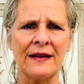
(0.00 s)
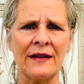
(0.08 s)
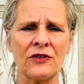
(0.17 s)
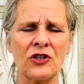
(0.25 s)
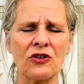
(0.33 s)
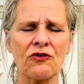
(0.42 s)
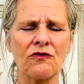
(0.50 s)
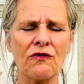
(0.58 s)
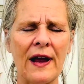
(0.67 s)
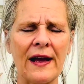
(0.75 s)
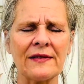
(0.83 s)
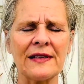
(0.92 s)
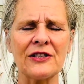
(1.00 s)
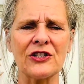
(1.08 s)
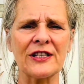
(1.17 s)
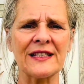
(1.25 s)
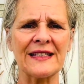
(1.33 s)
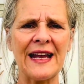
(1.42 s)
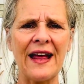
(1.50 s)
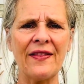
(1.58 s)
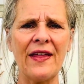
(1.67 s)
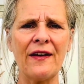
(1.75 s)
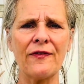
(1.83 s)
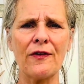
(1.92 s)
Just grounding, just stand
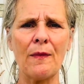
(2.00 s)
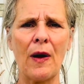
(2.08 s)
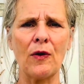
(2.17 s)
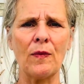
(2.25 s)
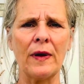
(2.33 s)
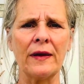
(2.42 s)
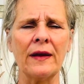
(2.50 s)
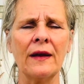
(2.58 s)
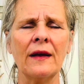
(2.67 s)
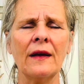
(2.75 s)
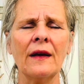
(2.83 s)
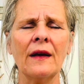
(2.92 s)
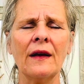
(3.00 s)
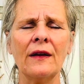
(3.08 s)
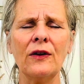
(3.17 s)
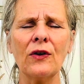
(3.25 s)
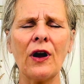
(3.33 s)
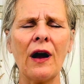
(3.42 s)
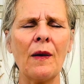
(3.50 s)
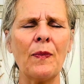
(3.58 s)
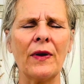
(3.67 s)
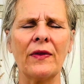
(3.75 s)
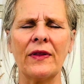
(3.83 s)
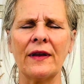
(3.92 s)
there for a moment. Look up
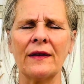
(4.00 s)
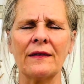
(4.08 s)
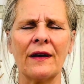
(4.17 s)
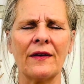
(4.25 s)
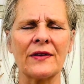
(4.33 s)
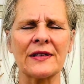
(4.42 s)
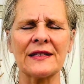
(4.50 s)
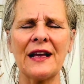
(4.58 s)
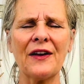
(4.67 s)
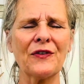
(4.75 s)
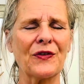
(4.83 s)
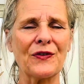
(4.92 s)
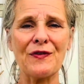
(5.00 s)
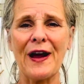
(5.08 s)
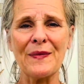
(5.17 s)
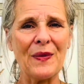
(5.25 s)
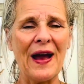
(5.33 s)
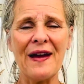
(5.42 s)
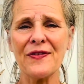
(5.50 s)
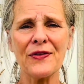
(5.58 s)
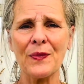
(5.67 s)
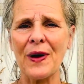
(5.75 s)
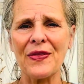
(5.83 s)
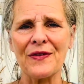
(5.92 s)
at the sun or the rain, whatever the
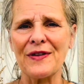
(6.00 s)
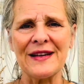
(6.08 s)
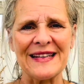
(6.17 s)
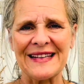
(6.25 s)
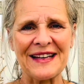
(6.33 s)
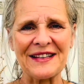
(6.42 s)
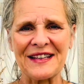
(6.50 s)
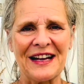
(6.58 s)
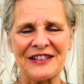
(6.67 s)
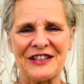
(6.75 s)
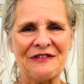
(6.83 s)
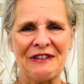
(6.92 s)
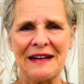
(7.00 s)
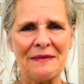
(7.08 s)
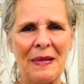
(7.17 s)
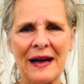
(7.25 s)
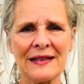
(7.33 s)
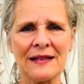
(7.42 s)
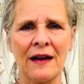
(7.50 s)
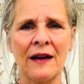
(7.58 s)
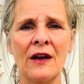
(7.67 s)
weather is. It doesn't actually really matter.